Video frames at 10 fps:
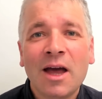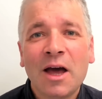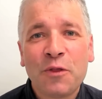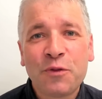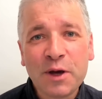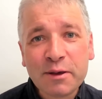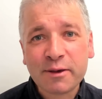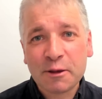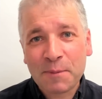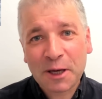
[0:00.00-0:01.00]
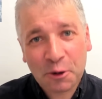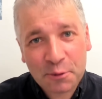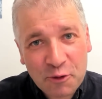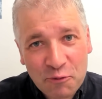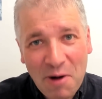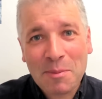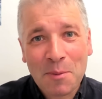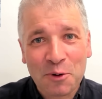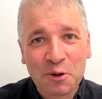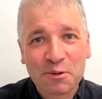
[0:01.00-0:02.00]
This is because grammar
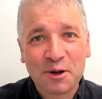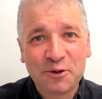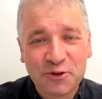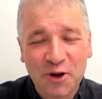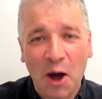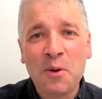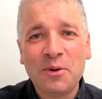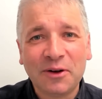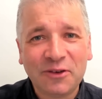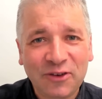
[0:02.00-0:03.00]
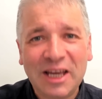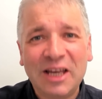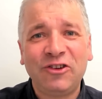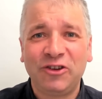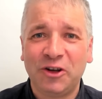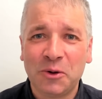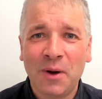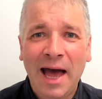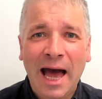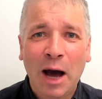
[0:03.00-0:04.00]
books don't teach you
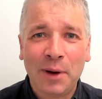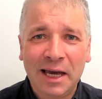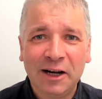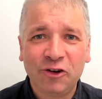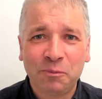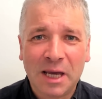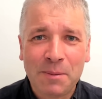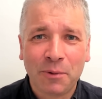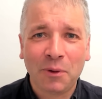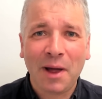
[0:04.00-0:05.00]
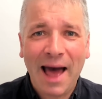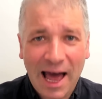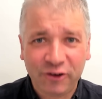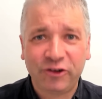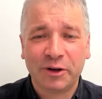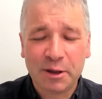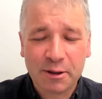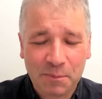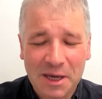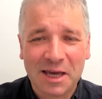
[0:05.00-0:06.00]
how English people actually
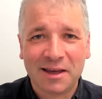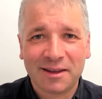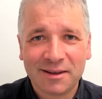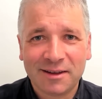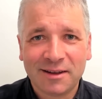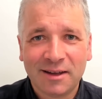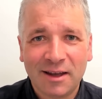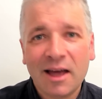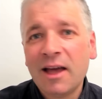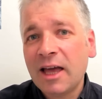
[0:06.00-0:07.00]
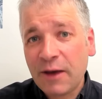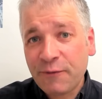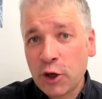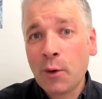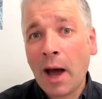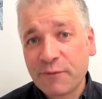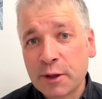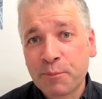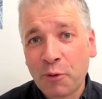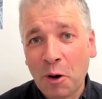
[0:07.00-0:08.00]
speak. If you have this
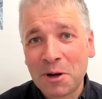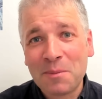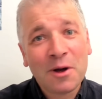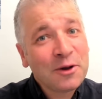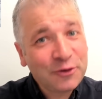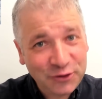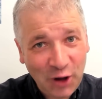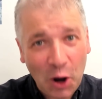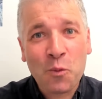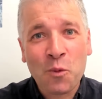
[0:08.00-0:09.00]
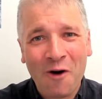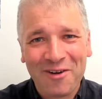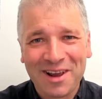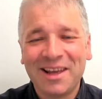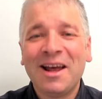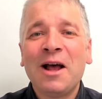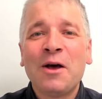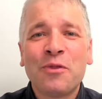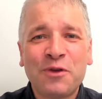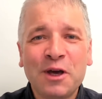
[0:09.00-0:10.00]
problem, don't worry.
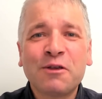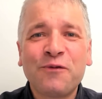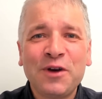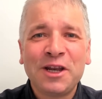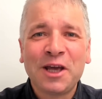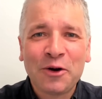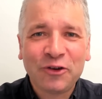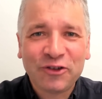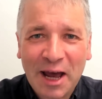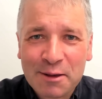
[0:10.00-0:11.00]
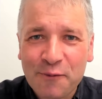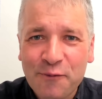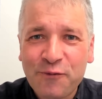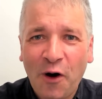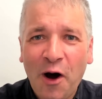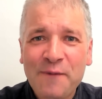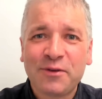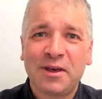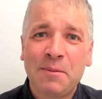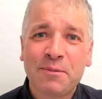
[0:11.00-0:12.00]
This video shares 5
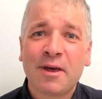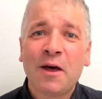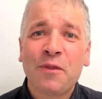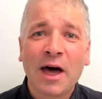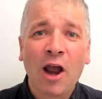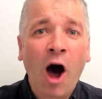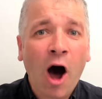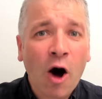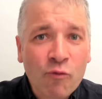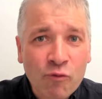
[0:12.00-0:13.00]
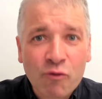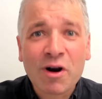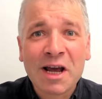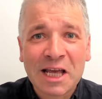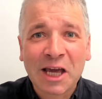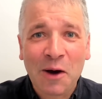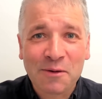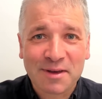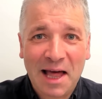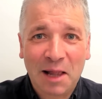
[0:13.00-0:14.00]
tips that are really going
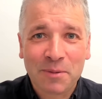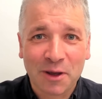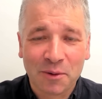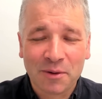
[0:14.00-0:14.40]
to help you.